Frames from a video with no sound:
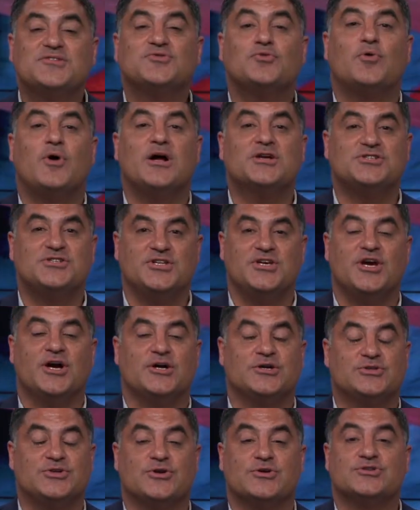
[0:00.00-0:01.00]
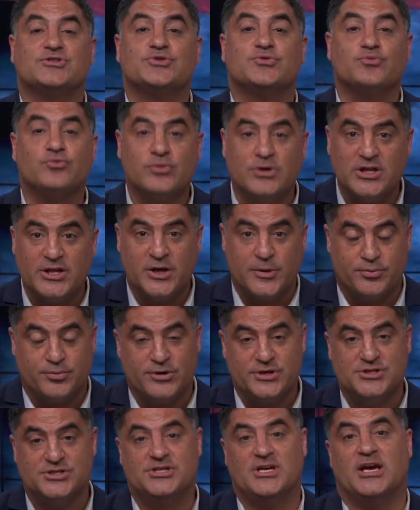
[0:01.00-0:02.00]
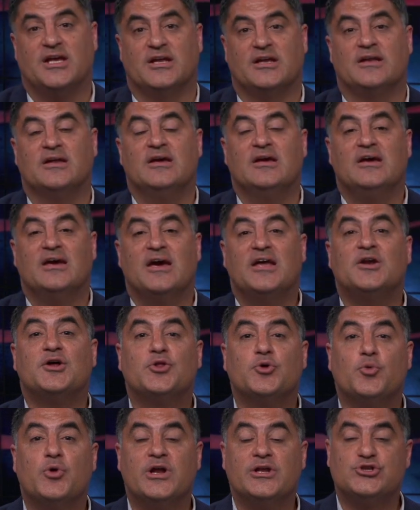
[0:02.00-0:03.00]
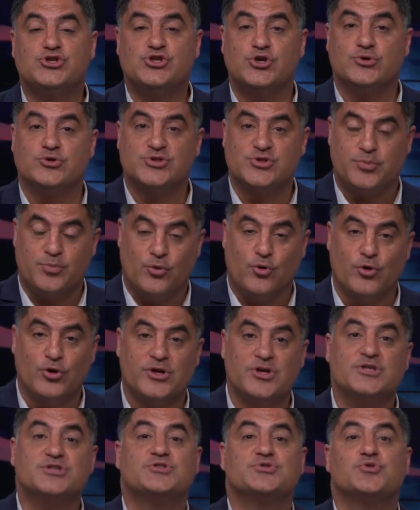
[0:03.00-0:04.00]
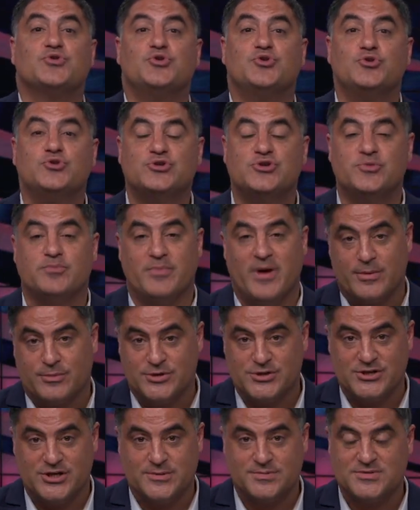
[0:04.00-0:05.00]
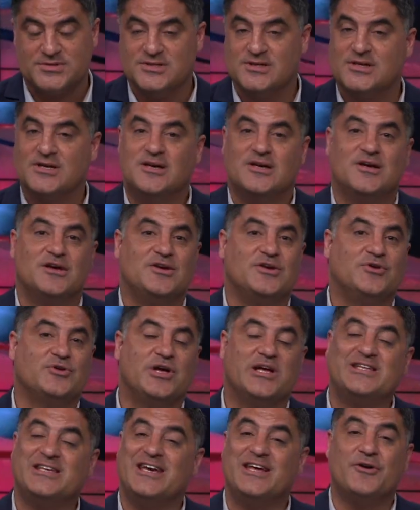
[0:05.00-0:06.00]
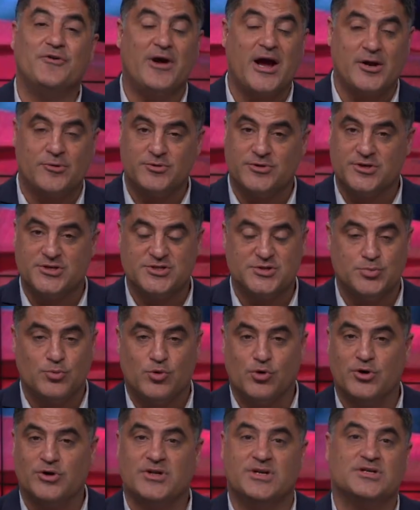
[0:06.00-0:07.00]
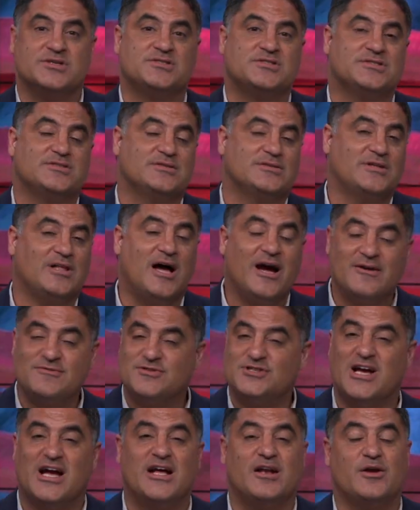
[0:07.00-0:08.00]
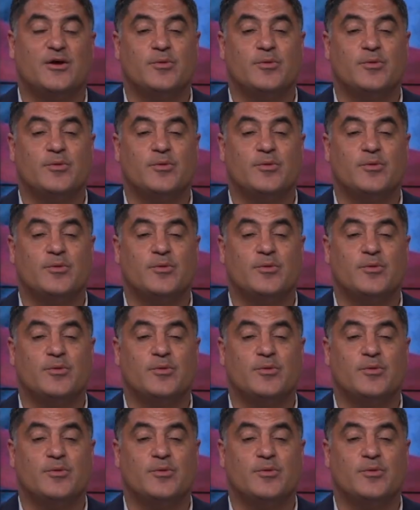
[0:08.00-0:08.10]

for watching The Young Turks, really appreciate it. Another way to show support is through YouTube memberships. You'll get to interact with us more. There's live chat,